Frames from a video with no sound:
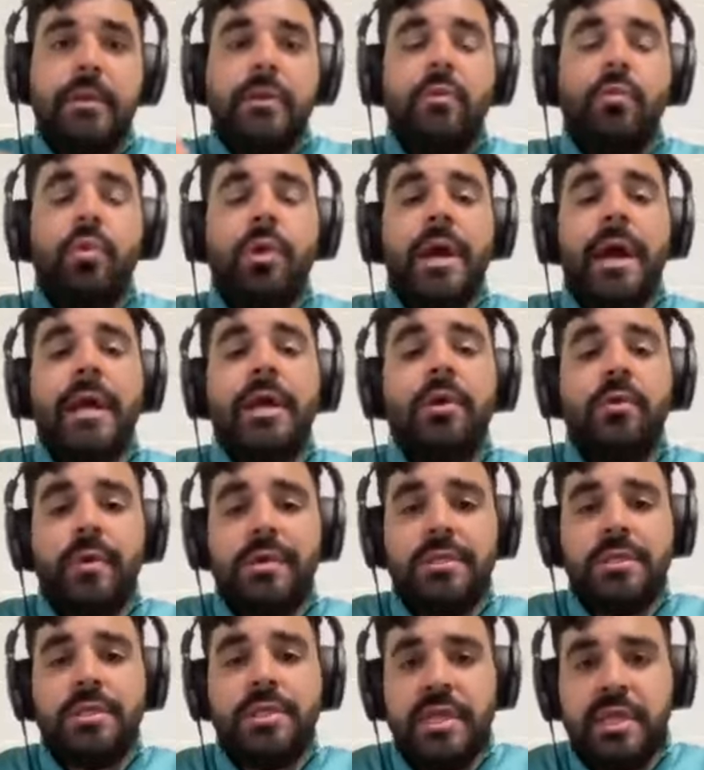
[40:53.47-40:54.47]
what I
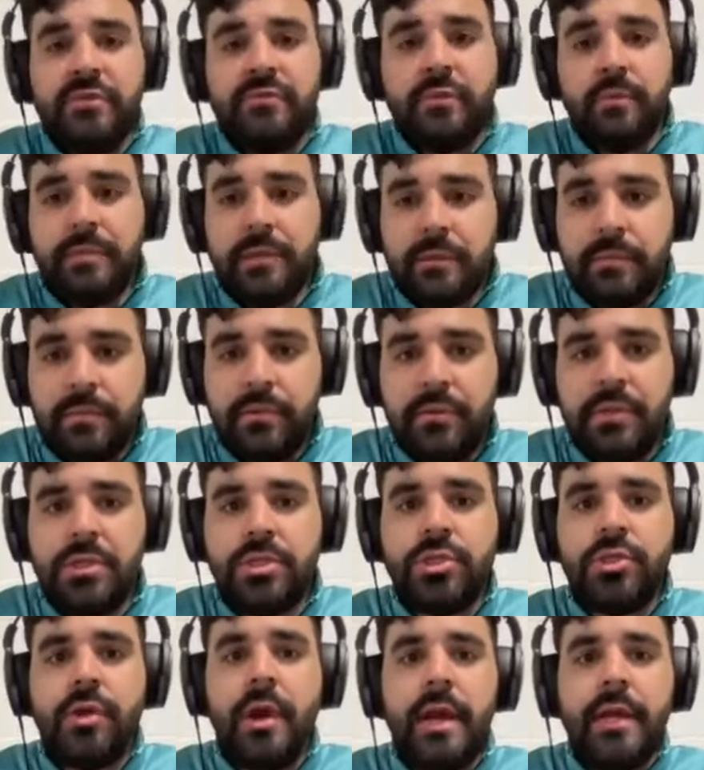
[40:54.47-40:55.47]
always suggest for people is
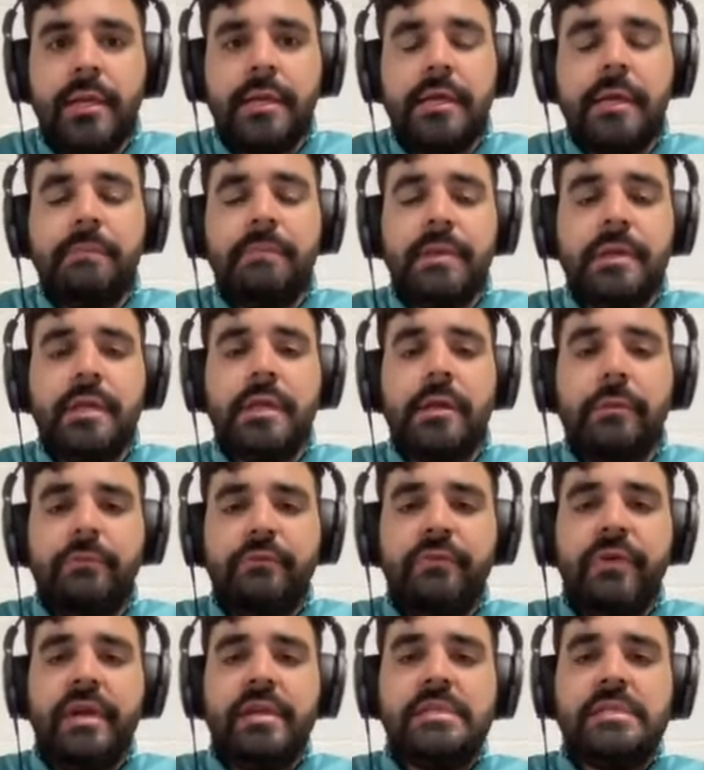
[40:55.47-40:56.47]
try to keep the club
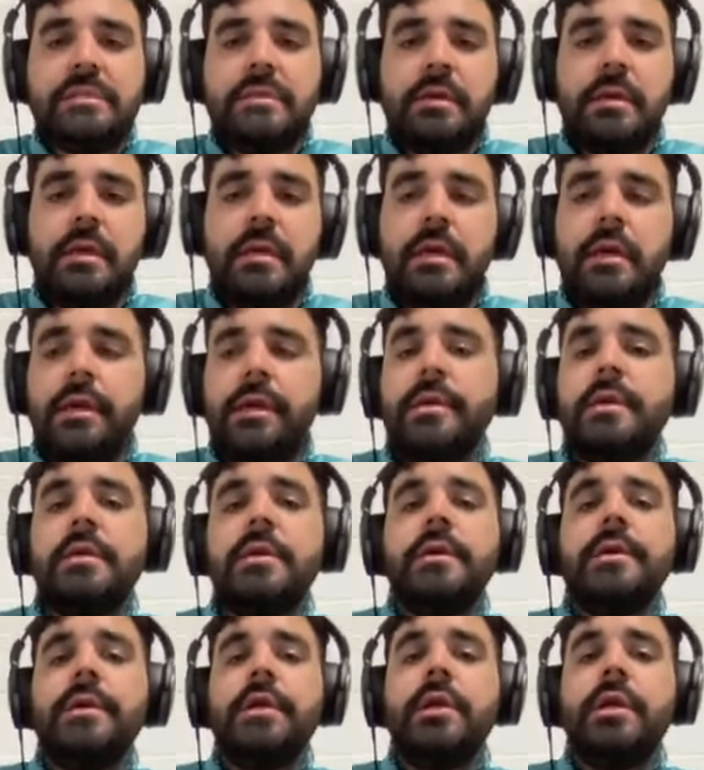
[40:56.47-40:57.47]
face
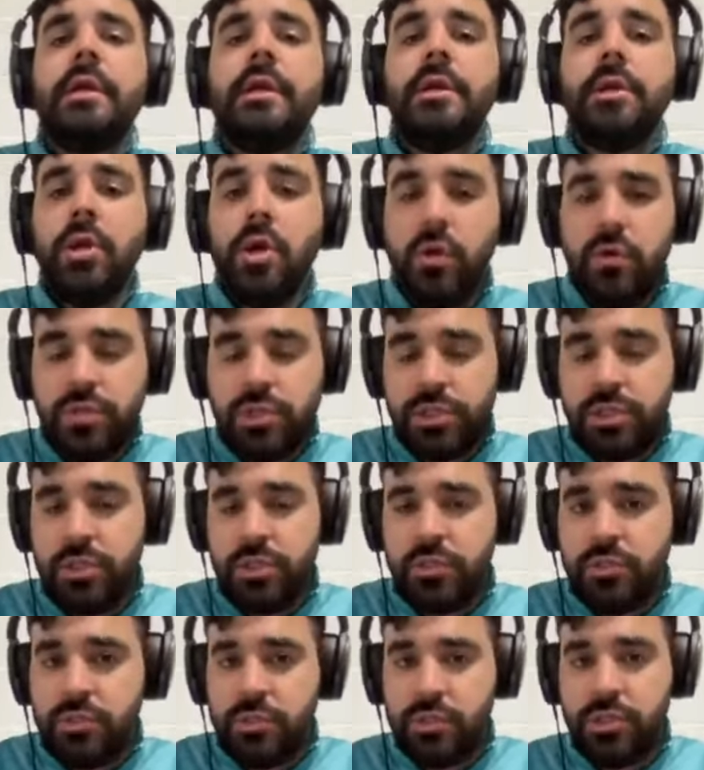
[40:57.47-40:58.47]
close
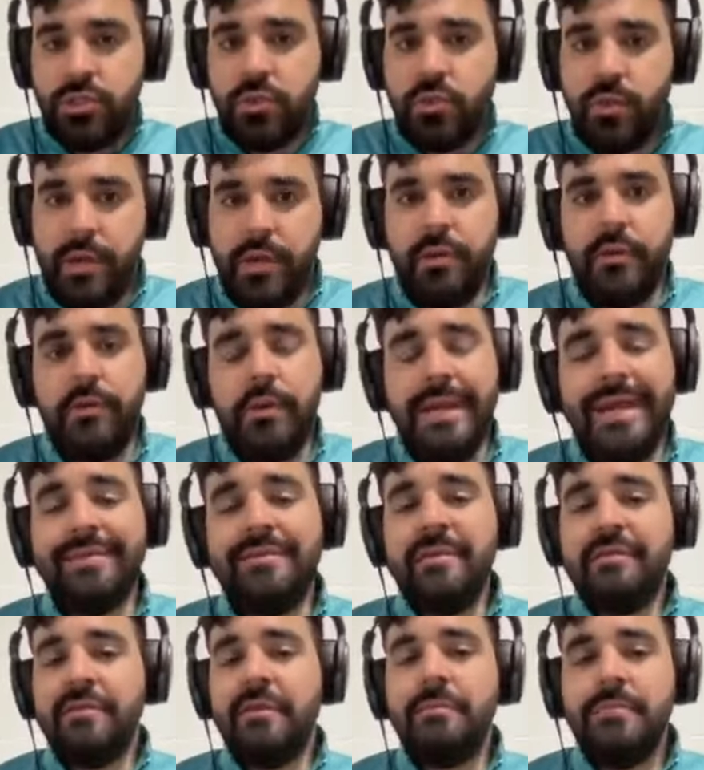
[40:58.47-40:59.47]
to square. It
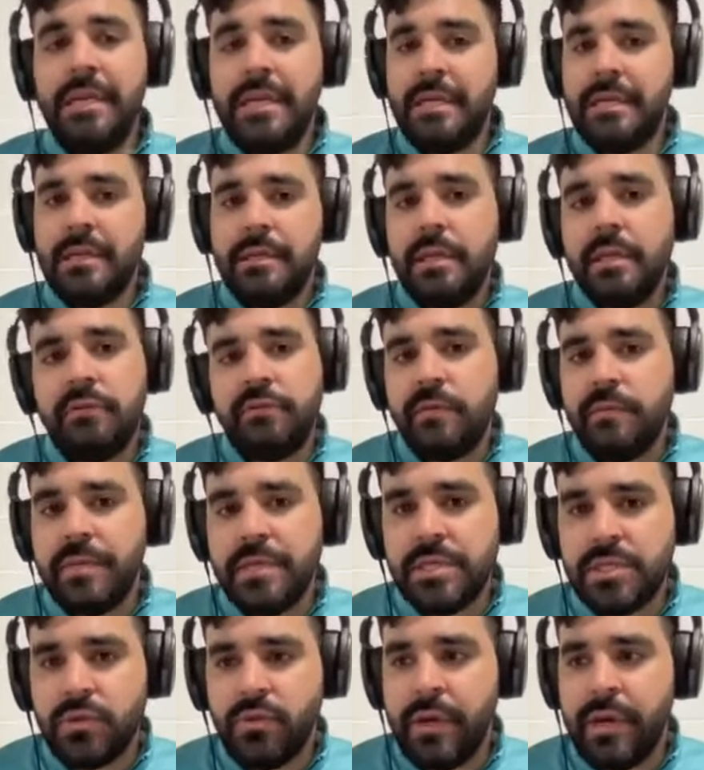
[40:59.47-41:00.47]
doesn't mean it needs to be
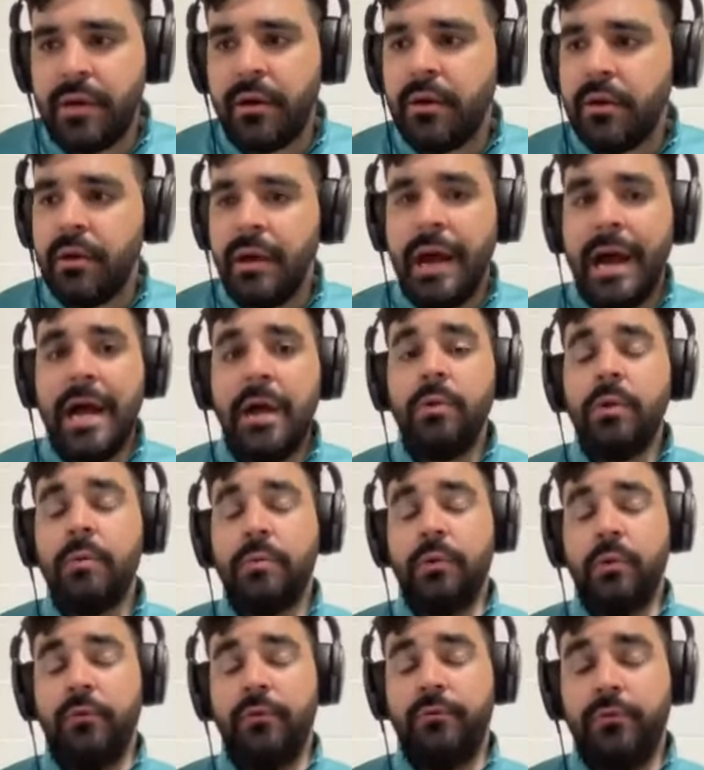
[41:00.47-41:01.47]
square. I would
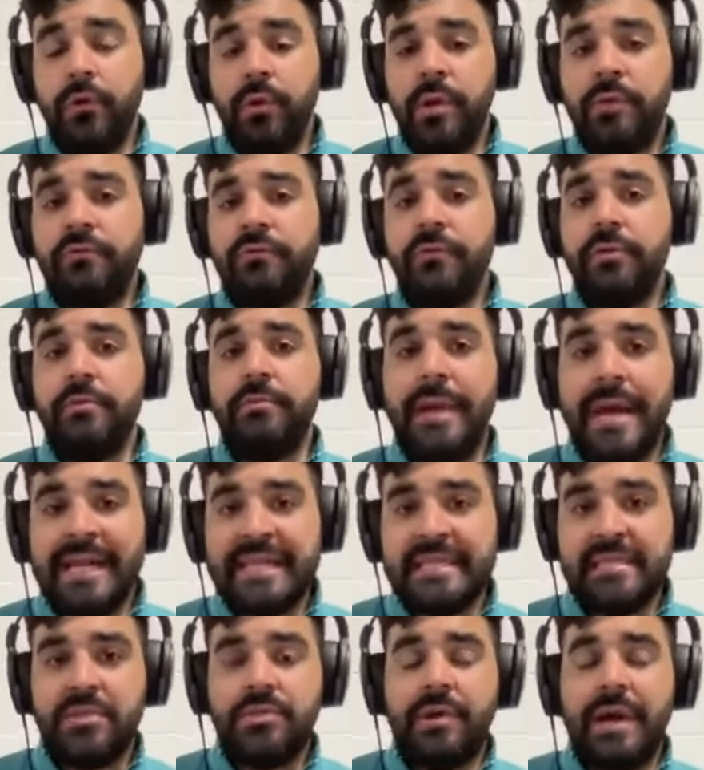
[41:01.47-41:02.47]
prefer it for the
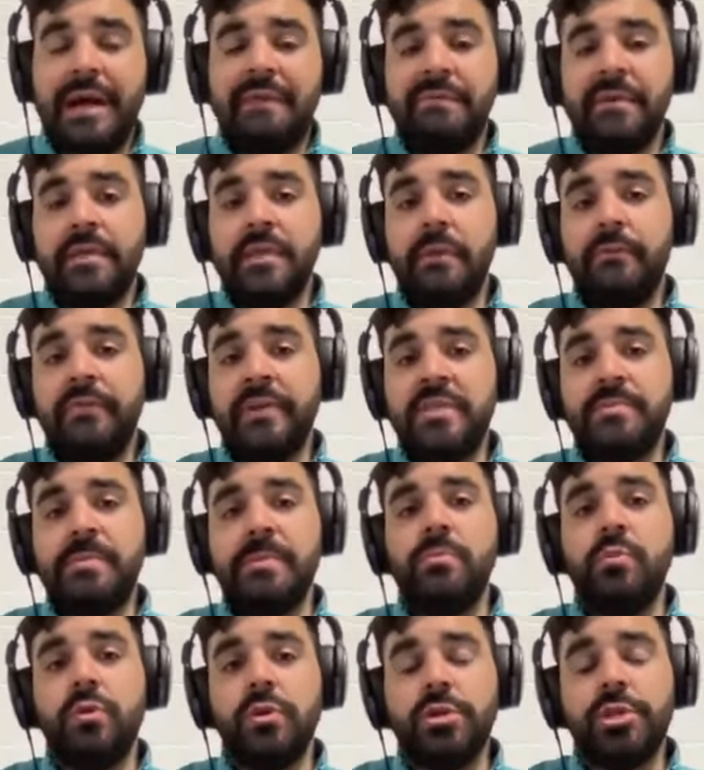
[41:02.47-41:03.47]
masses to have a club face be
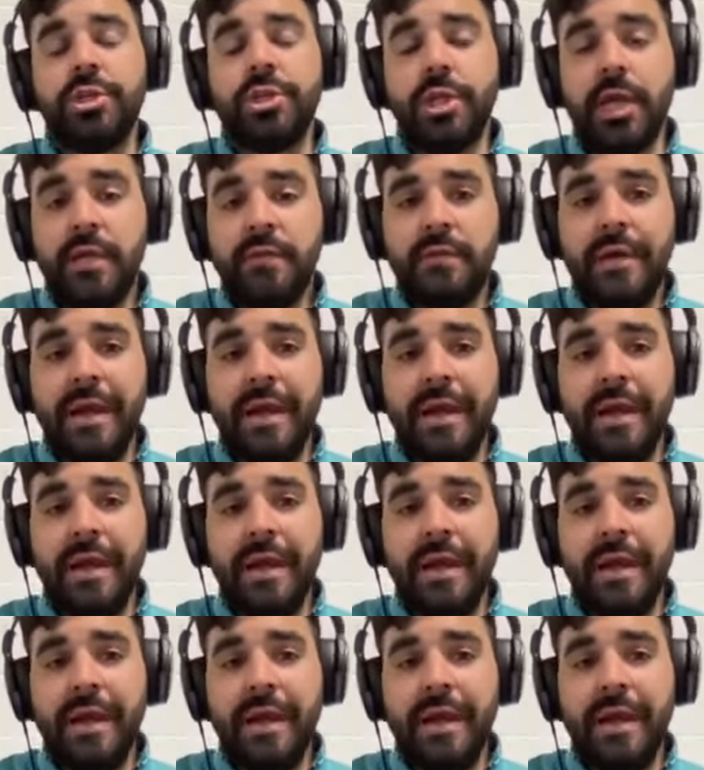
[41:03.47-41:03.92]
more shut